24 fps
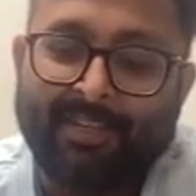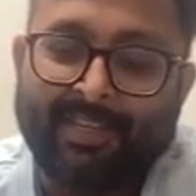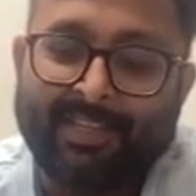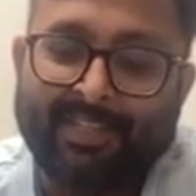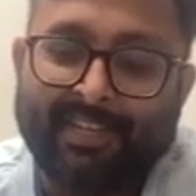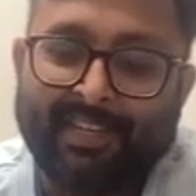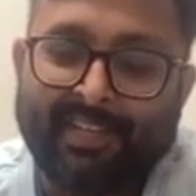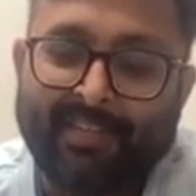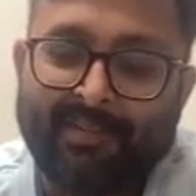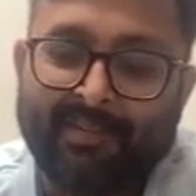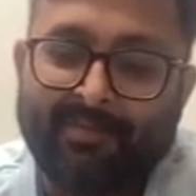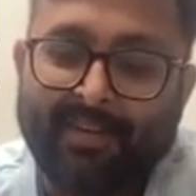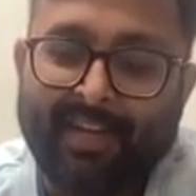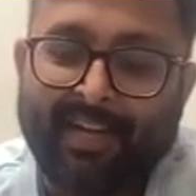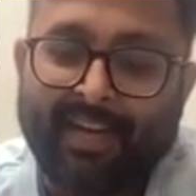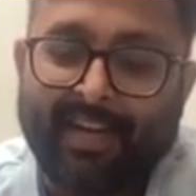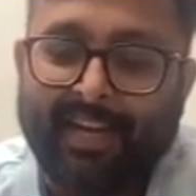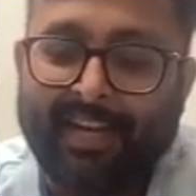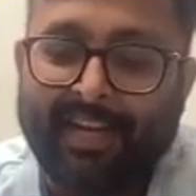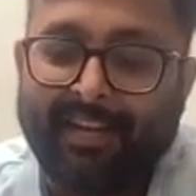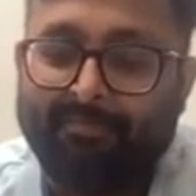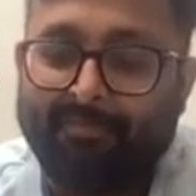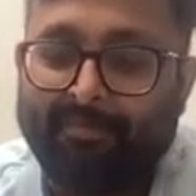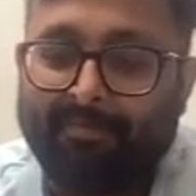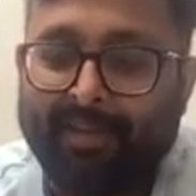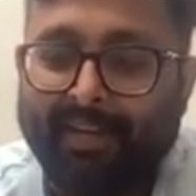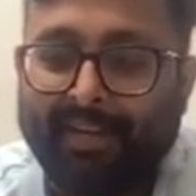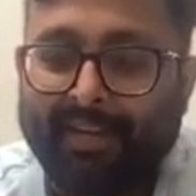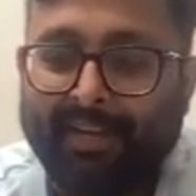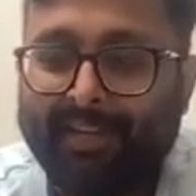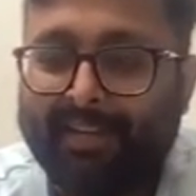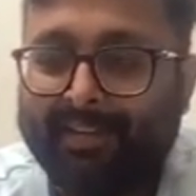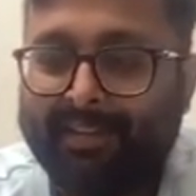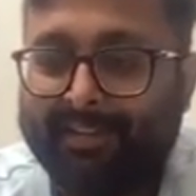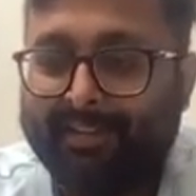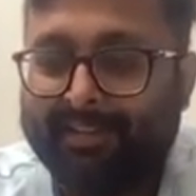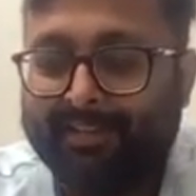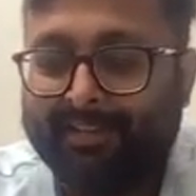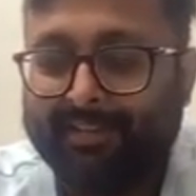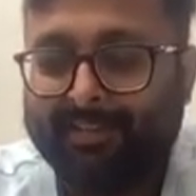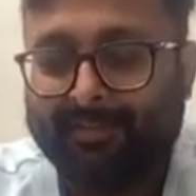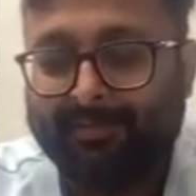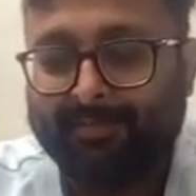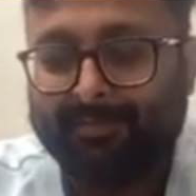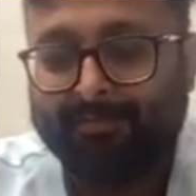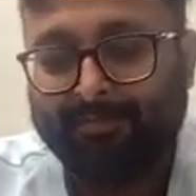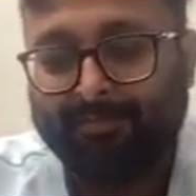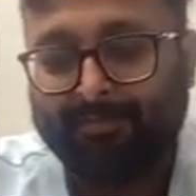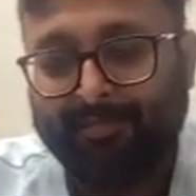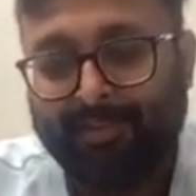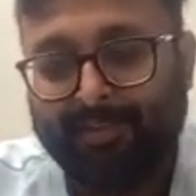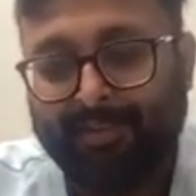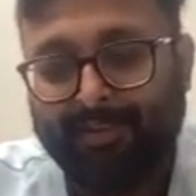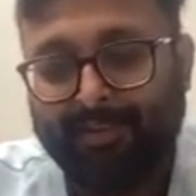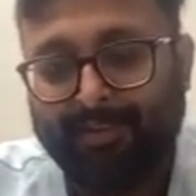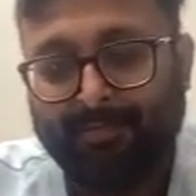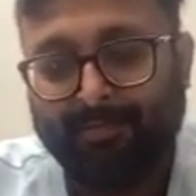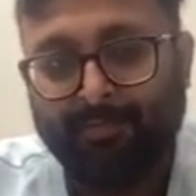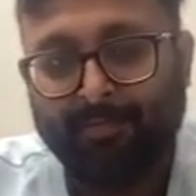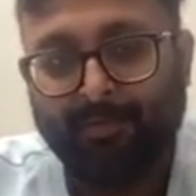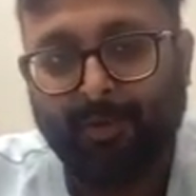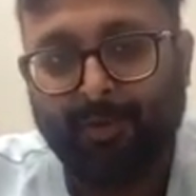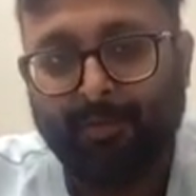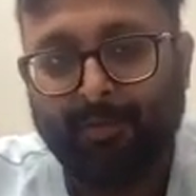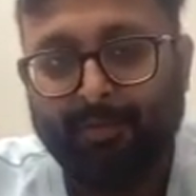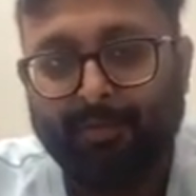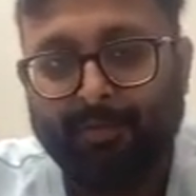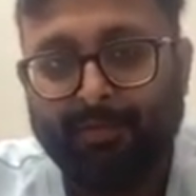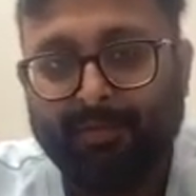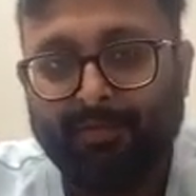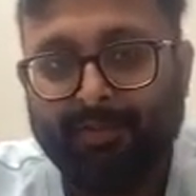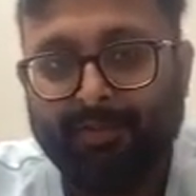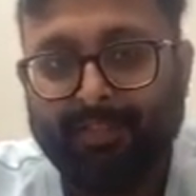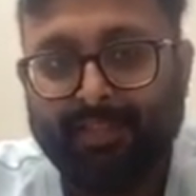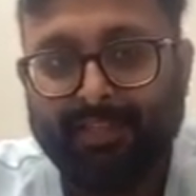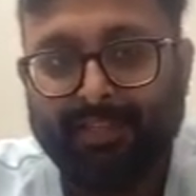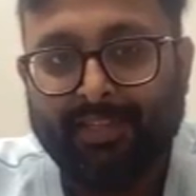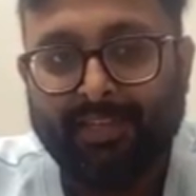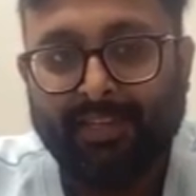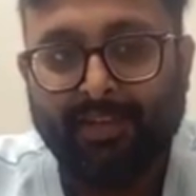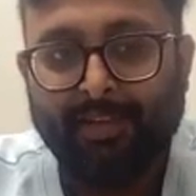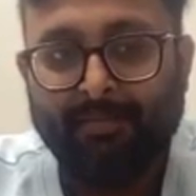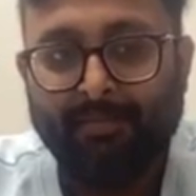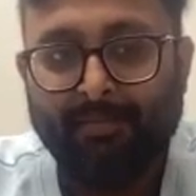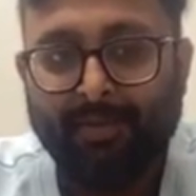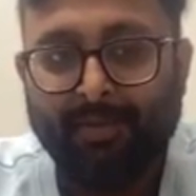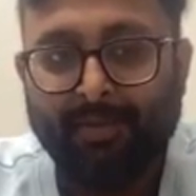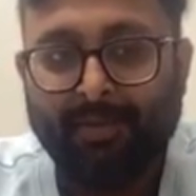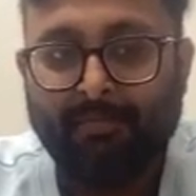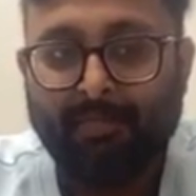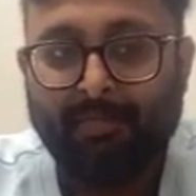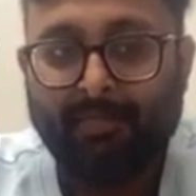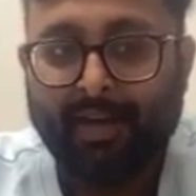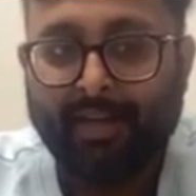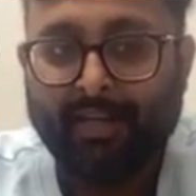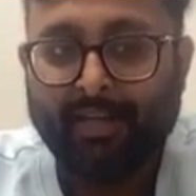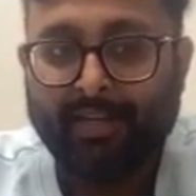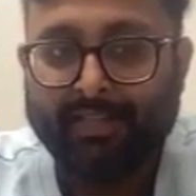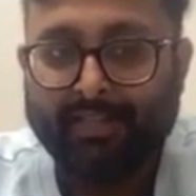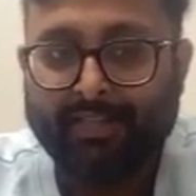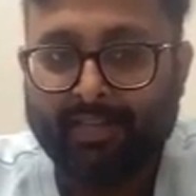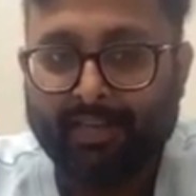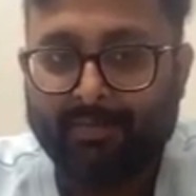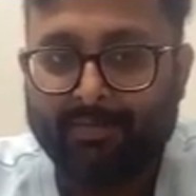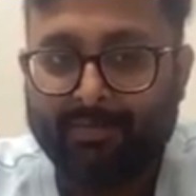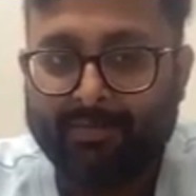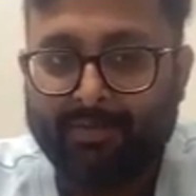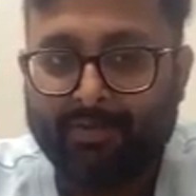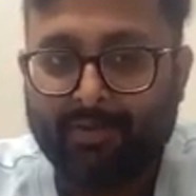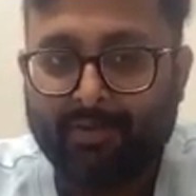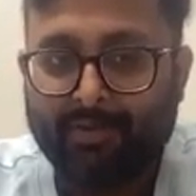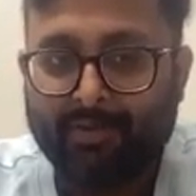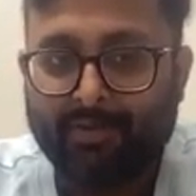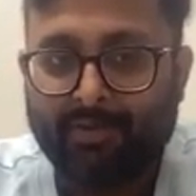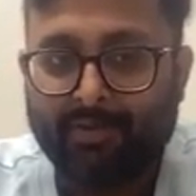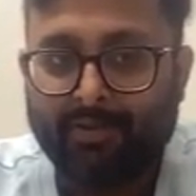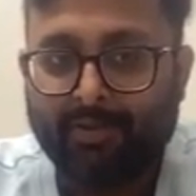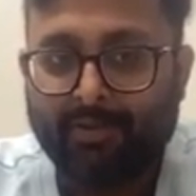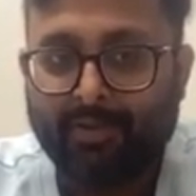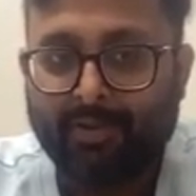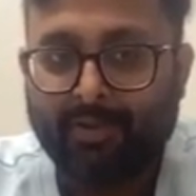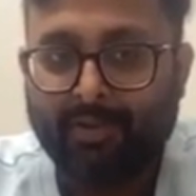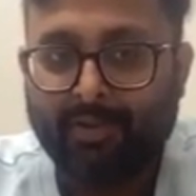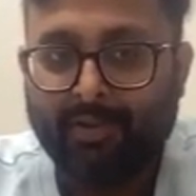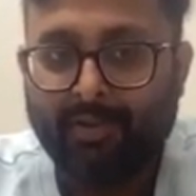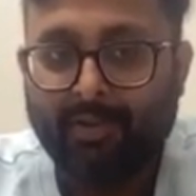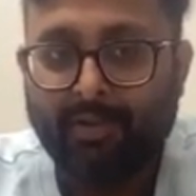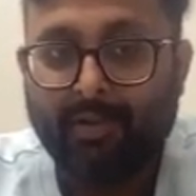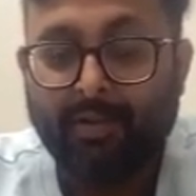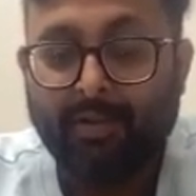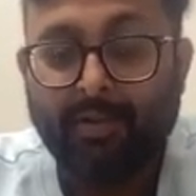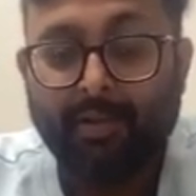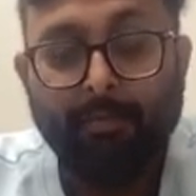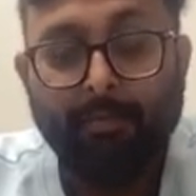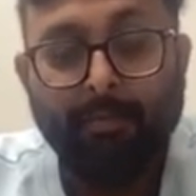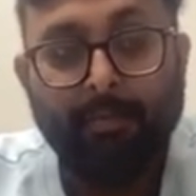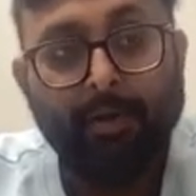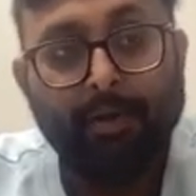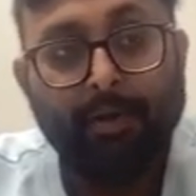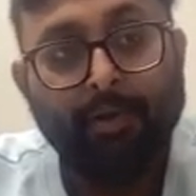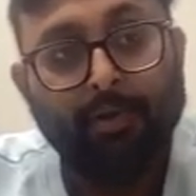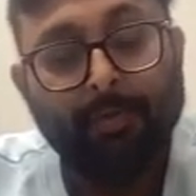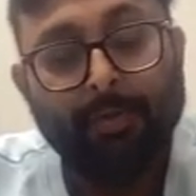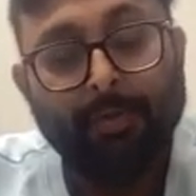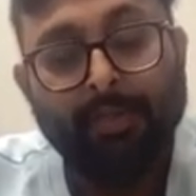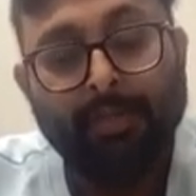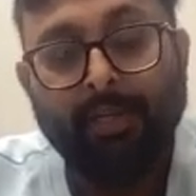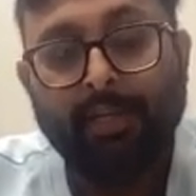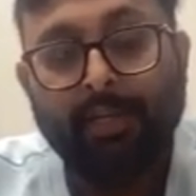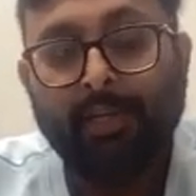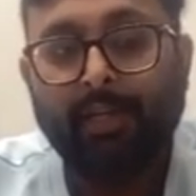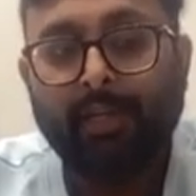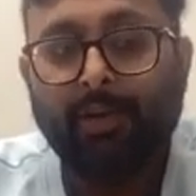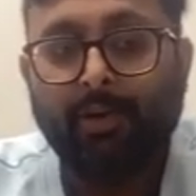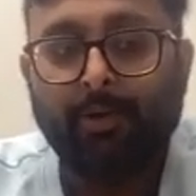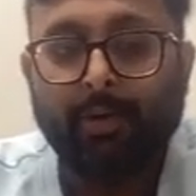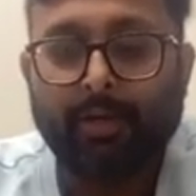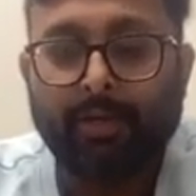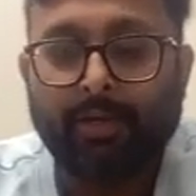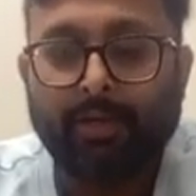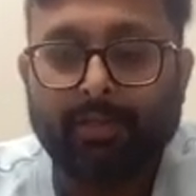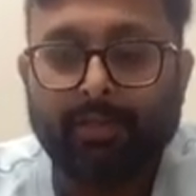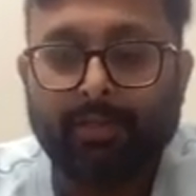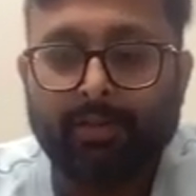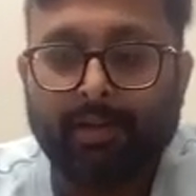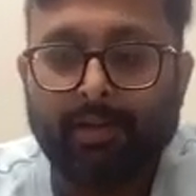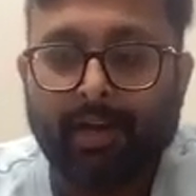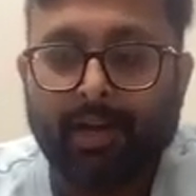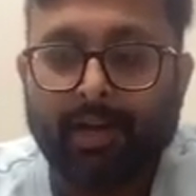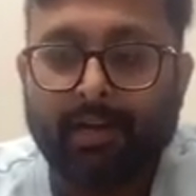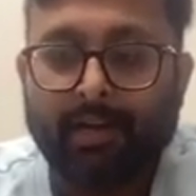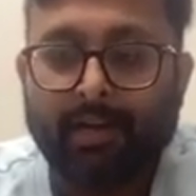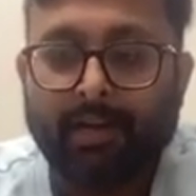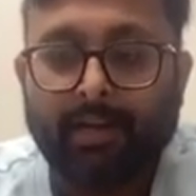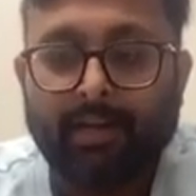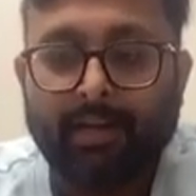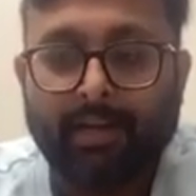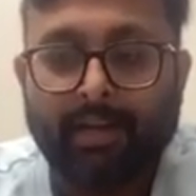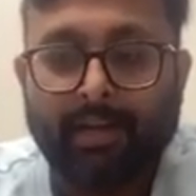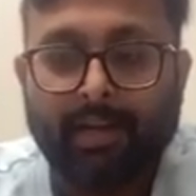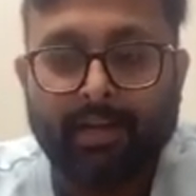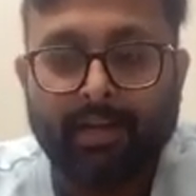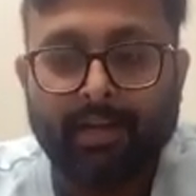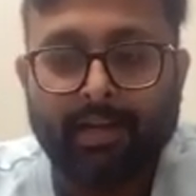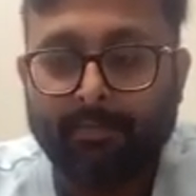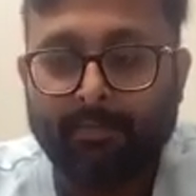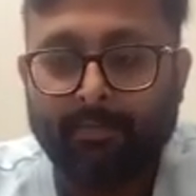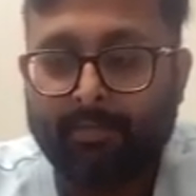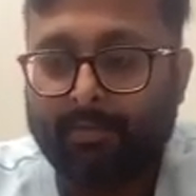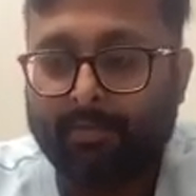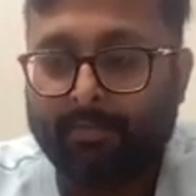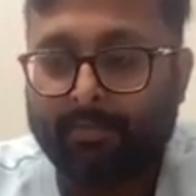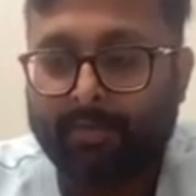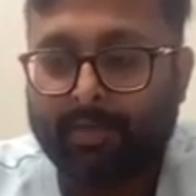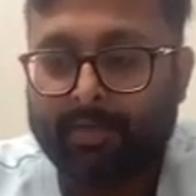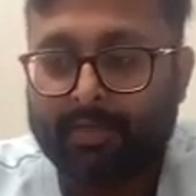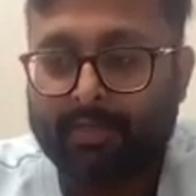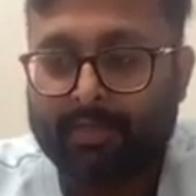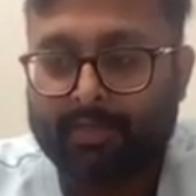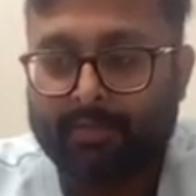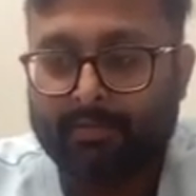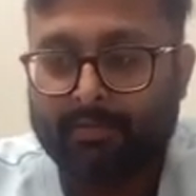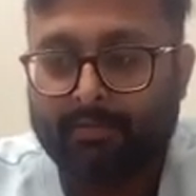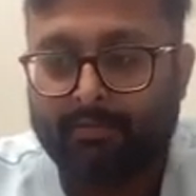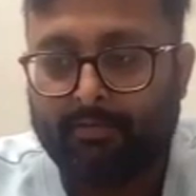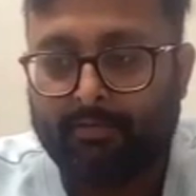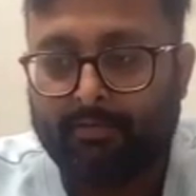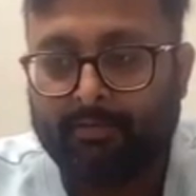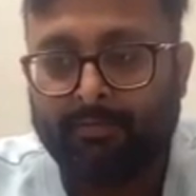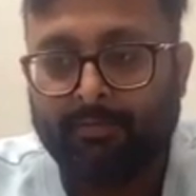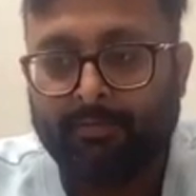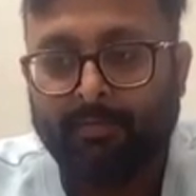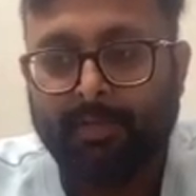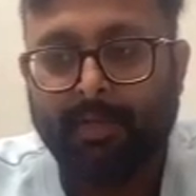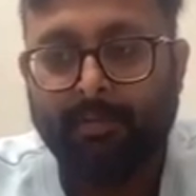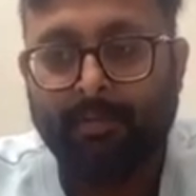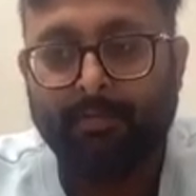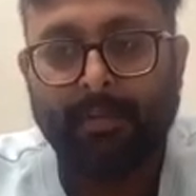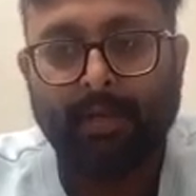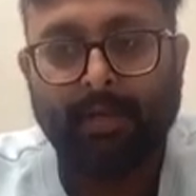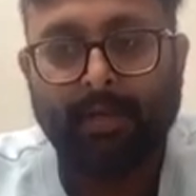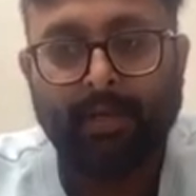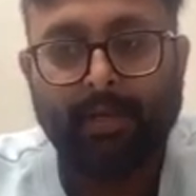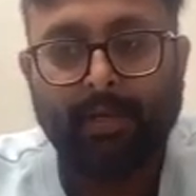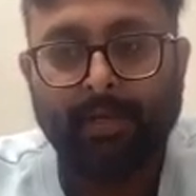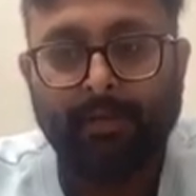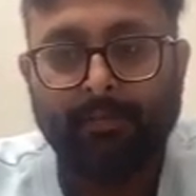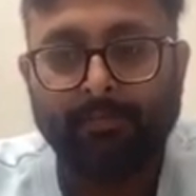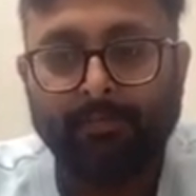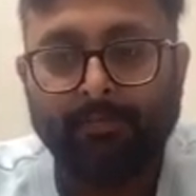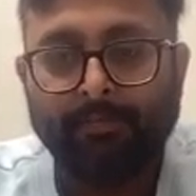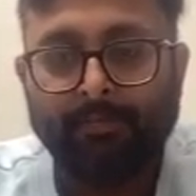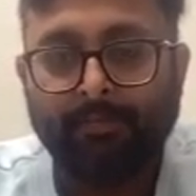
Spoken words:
Yes, Adam, and I have many problems with sleep in my exams also. Mereko to pata nahi kya ho gaya tha, undergrad ke papers ke pehle,